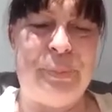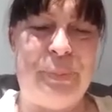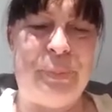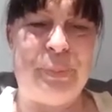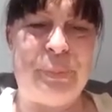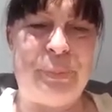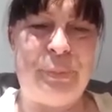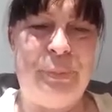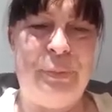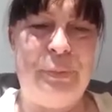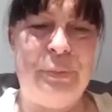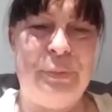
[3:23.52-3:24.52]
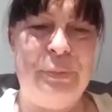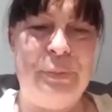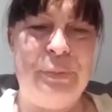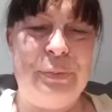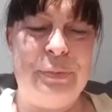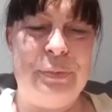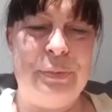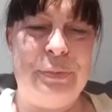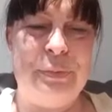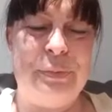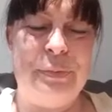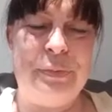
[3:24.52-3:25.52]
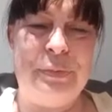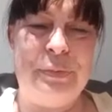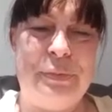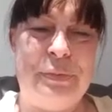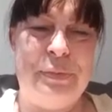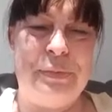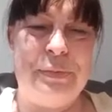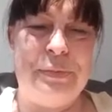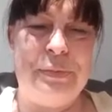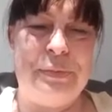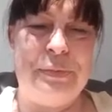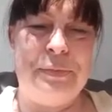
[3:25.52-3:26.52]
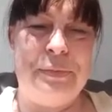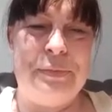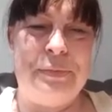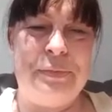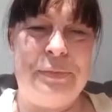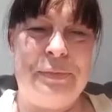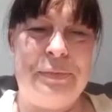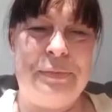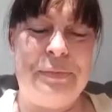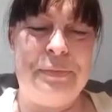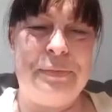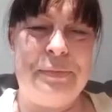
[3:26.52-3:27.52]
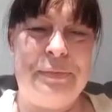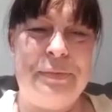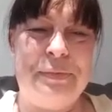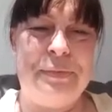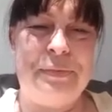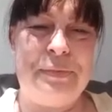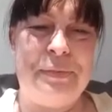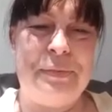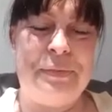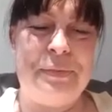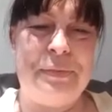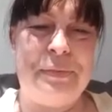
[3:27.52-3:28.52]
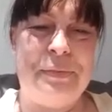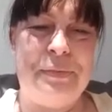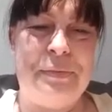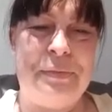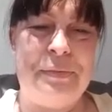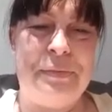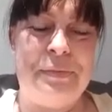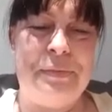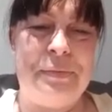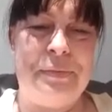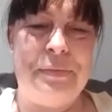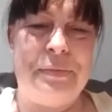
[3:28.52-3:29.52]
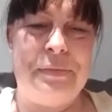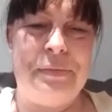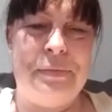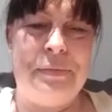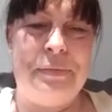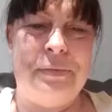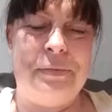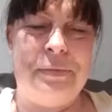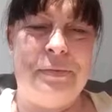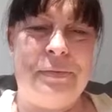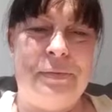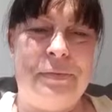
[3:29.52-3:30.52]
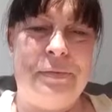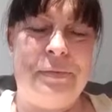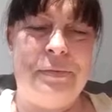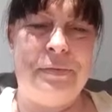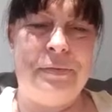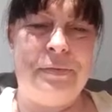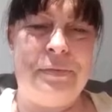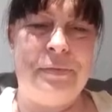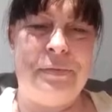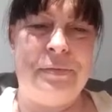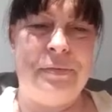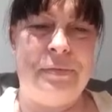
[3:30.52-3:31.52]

The person shown says nothing.